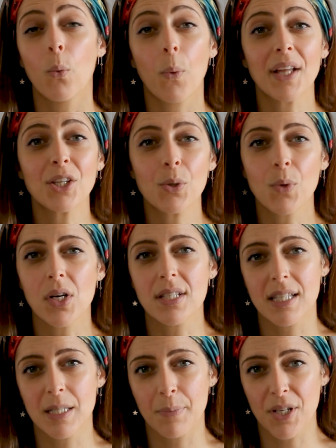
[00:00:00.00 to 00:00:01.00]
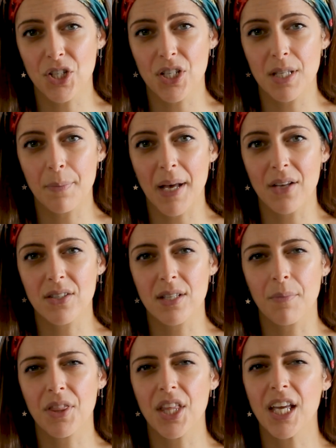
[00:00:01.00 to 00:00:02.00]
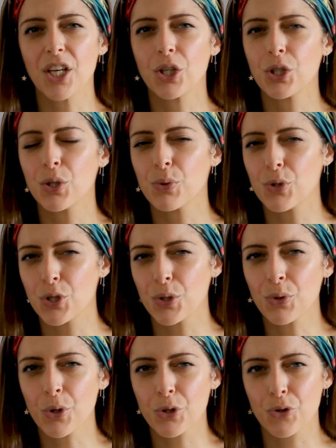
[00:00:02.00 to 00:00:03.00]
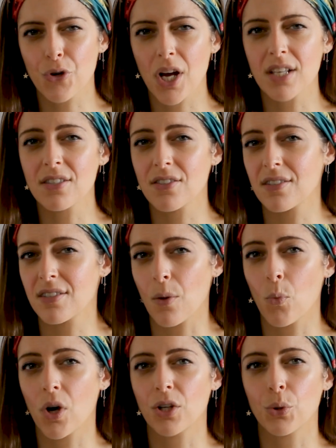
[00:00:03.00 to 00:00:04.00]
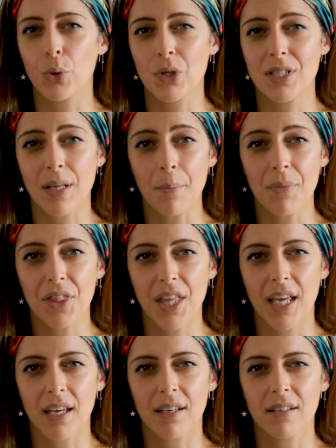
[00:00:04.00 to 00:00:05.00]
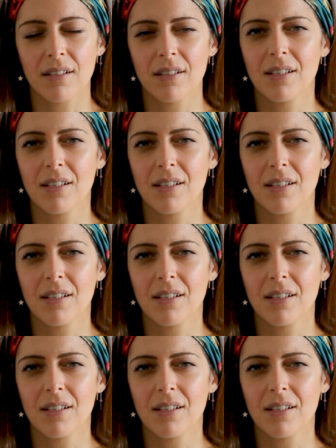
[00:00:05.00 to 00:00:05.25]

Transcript: When you are suspicious about something, you do not trust someone or something.